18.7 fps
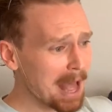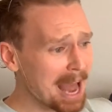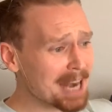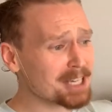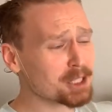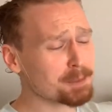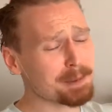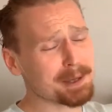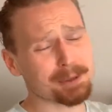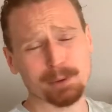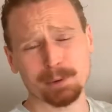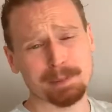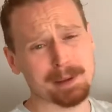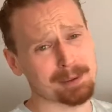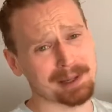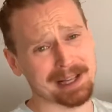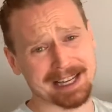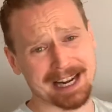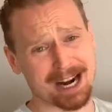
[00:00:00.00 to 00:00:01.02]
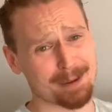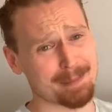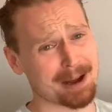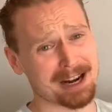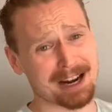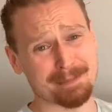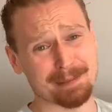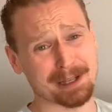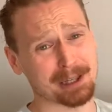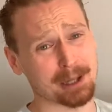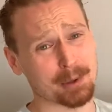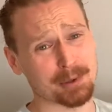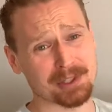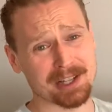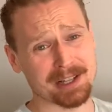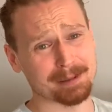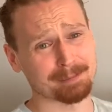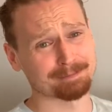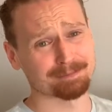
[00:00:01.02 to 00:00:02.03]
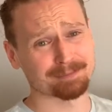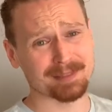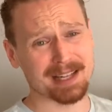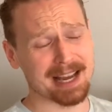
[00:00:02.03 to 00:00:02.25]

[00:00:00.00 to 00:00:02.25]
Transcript: just speak with people I care about and I'd be close to them.